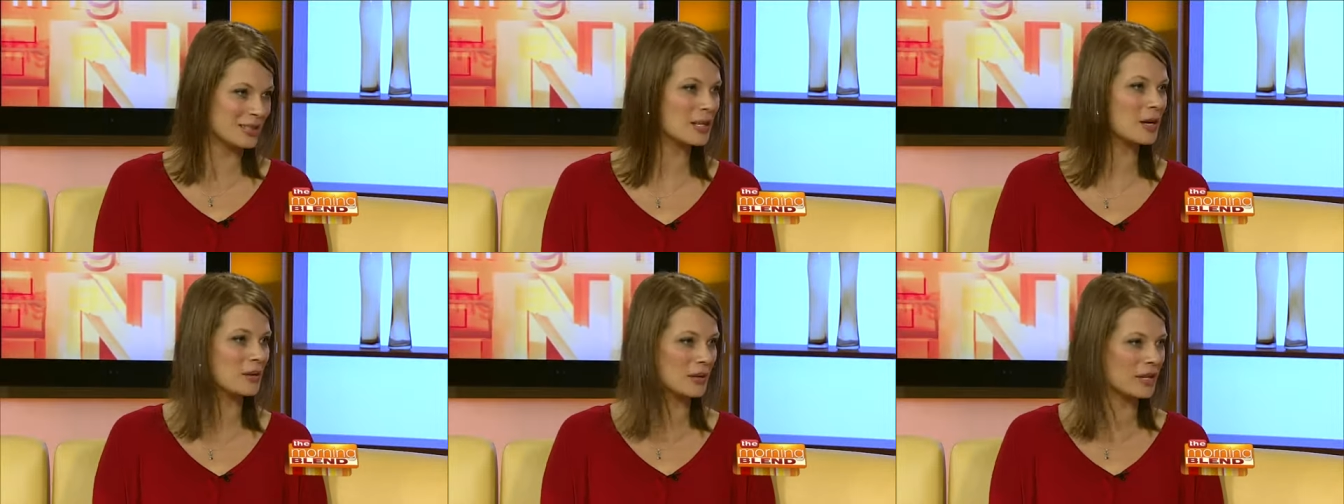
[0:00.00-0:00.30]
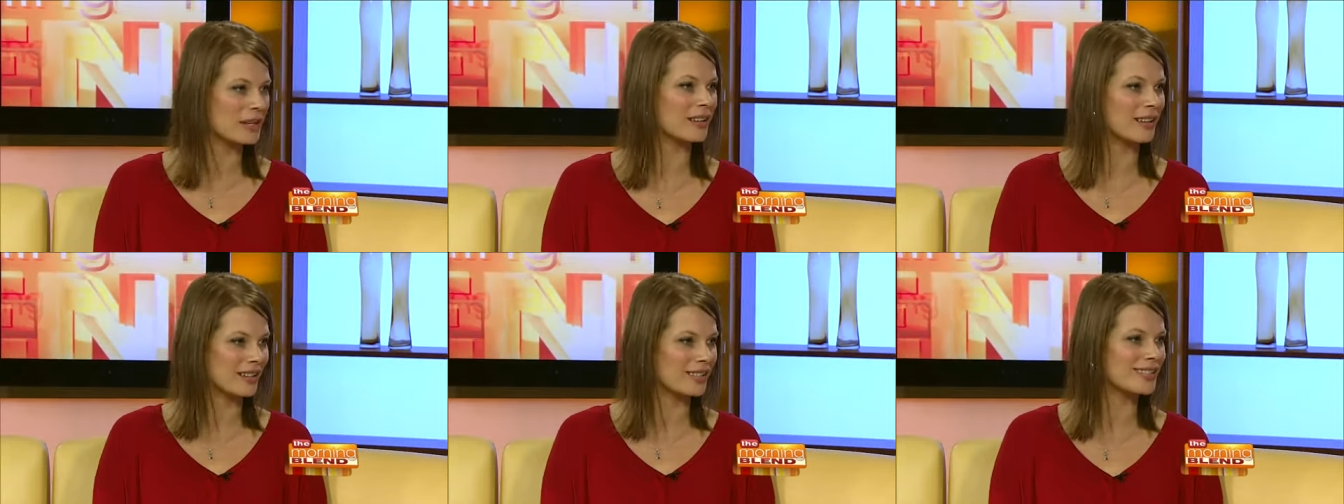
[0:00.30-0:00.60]
So
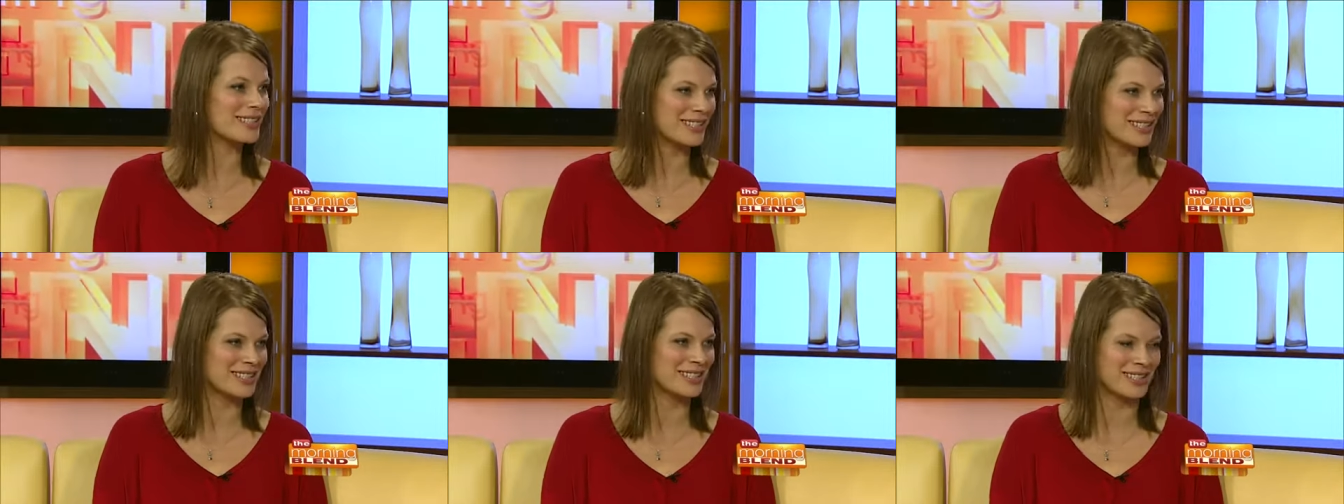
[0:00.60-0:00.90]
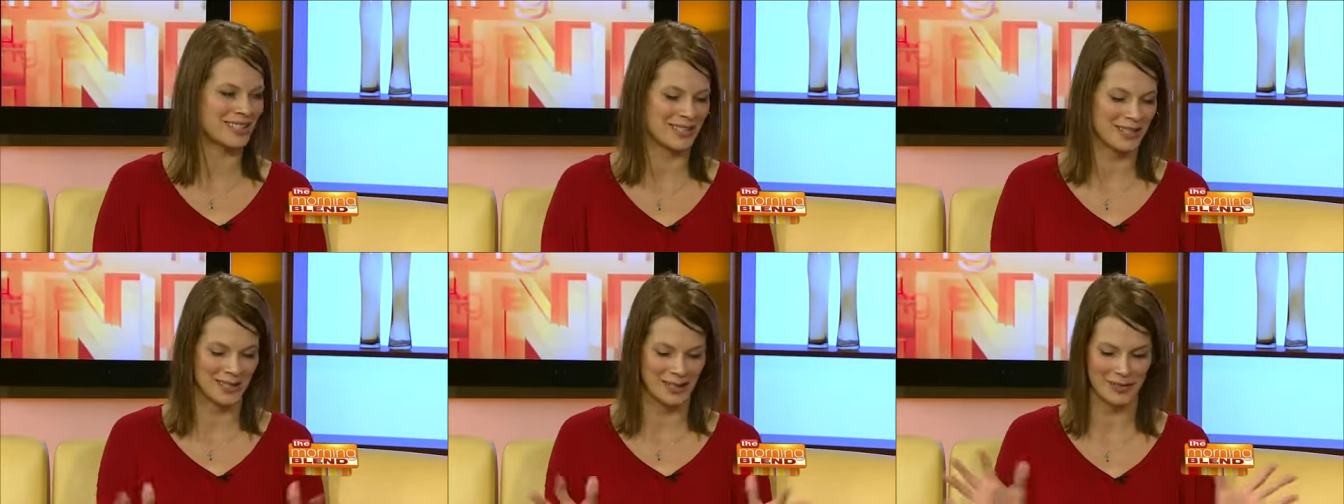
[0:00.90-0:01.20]
it is,
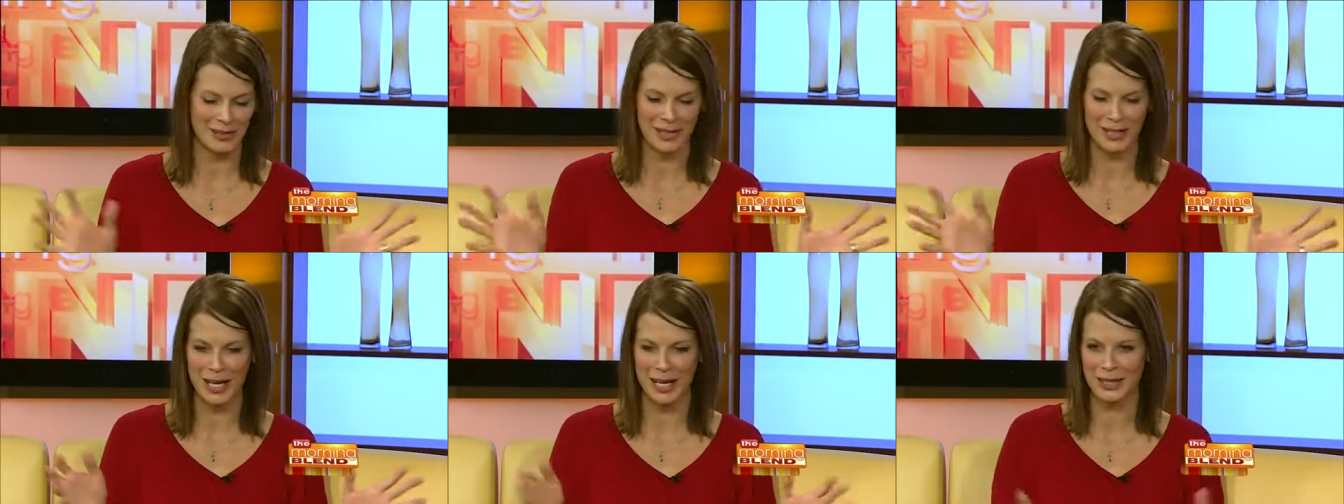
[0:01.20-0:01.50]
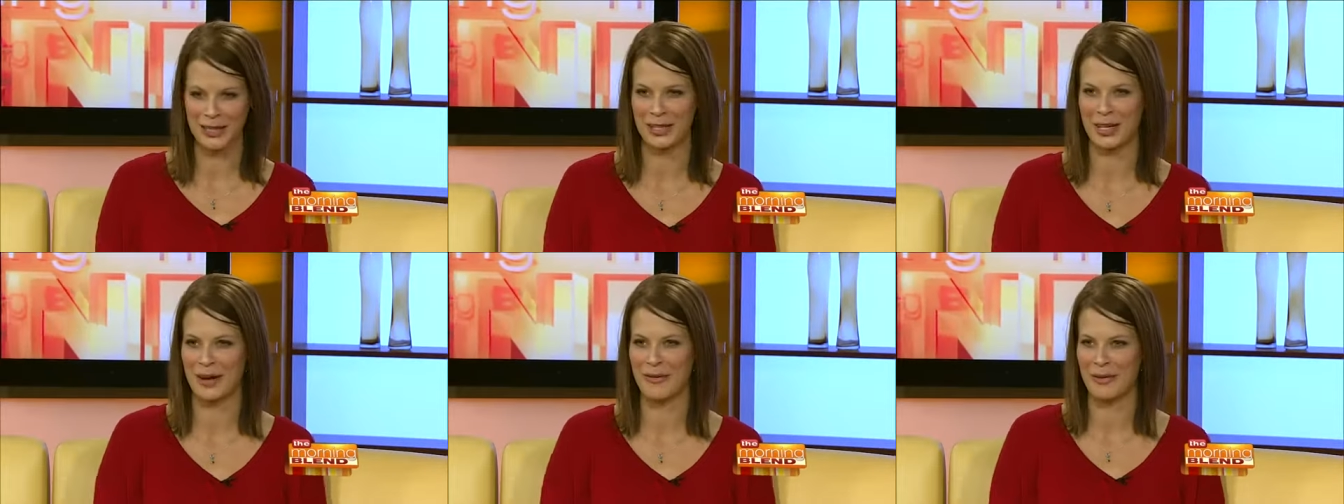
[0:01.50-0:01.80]
it's, you know, it's
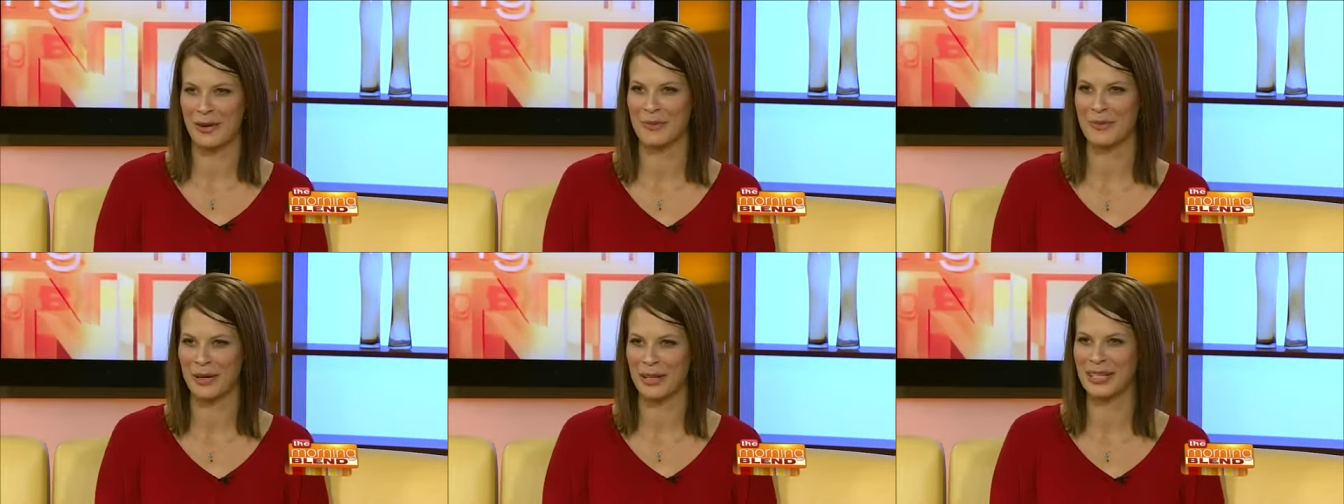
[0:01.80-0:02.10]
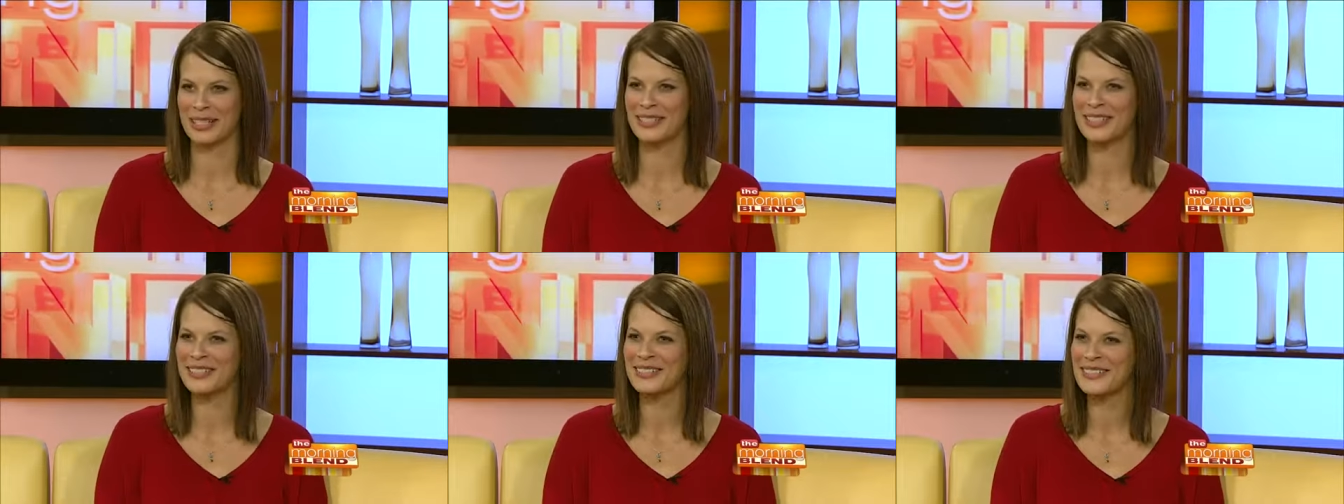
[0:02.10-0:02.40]
touching
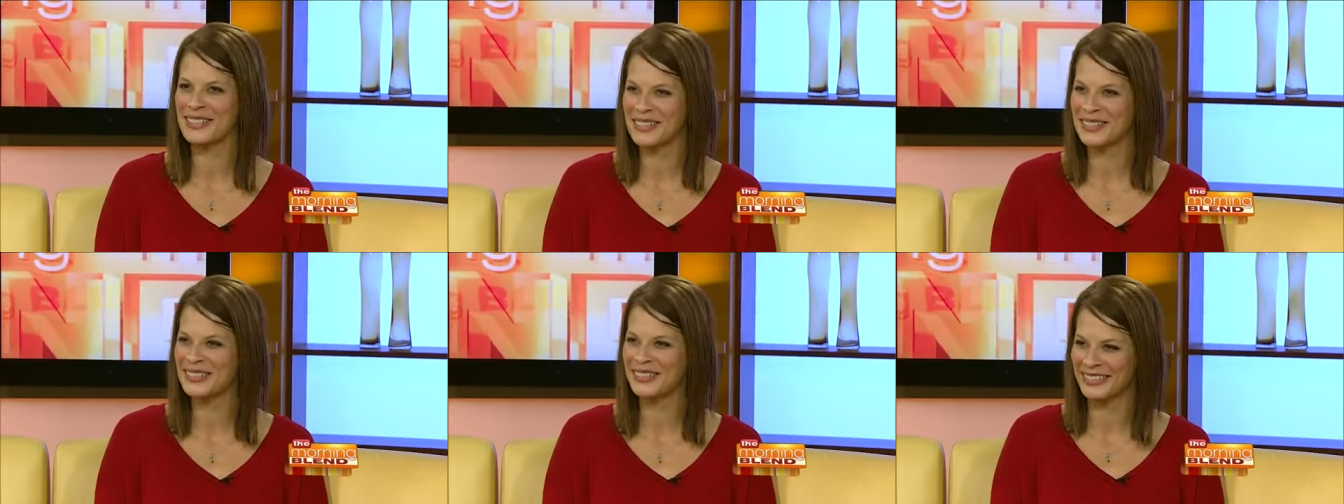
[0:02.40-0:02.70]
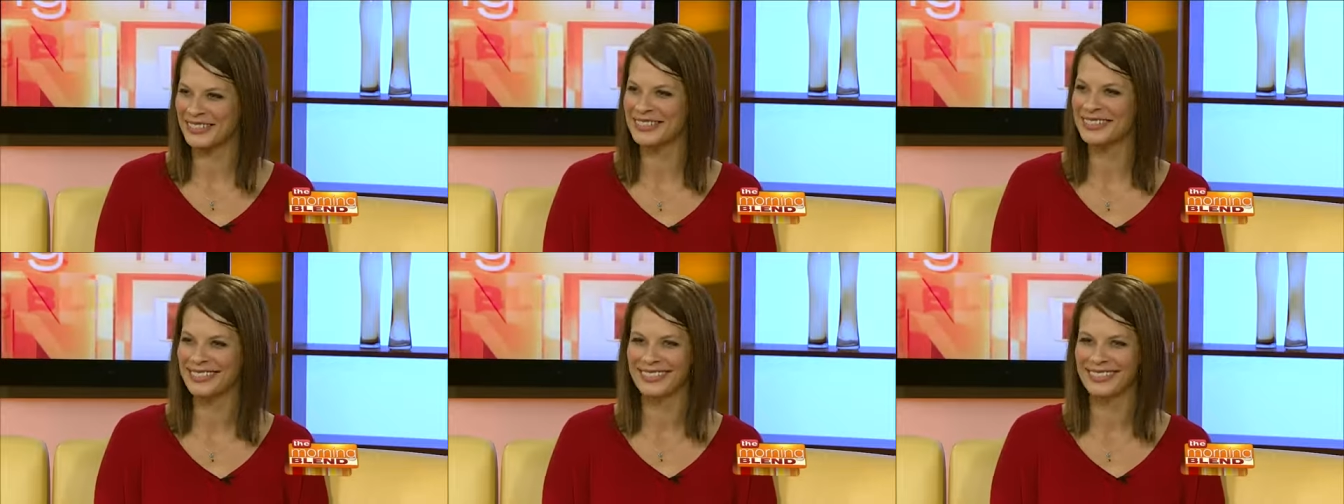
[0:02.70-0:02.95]
everybody. So it's cool.